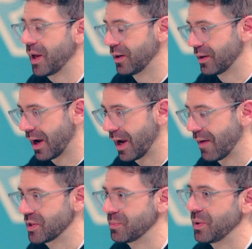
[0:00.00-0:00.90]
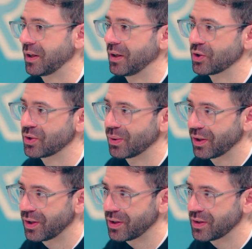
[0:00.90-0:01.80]
and I have to speak English to
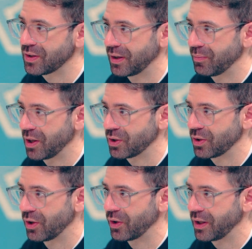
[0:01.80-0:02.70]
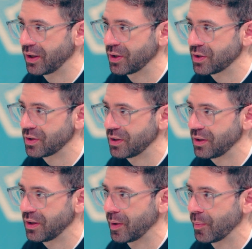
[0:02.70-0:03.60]
her to make sure her English.
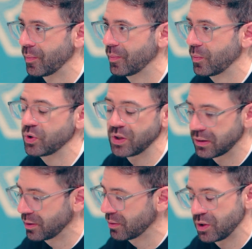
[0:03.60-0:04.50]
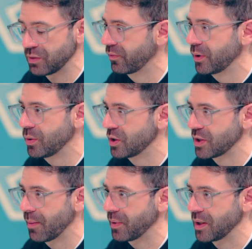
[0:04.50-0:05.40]
She's fluent in
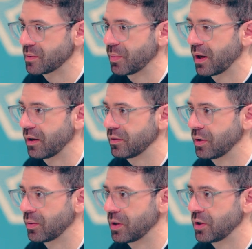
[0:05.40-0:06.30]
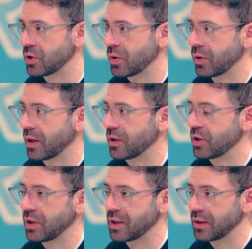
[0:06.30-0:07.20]
Japanese, but ensuring that
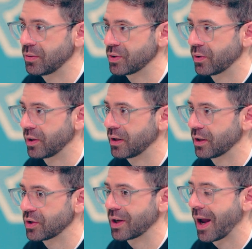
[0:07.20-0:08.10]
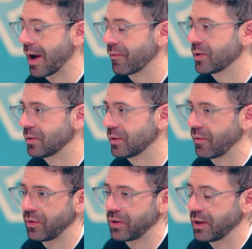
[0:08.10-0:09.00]
she doesn't lose her English,
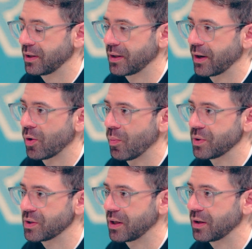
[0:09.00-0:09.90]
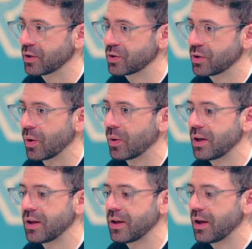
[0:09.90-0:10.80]
everything at home is in English. So
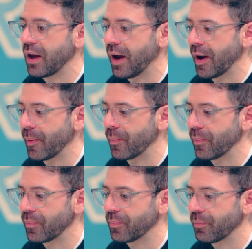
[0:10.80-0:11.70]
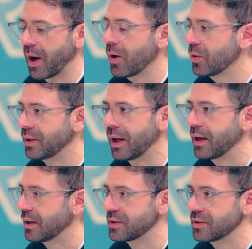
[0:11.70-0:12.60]
my whole
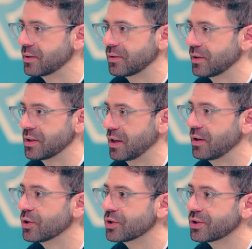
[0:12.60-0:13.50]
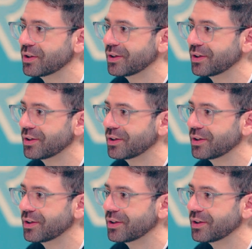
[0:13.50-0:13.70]
day is English.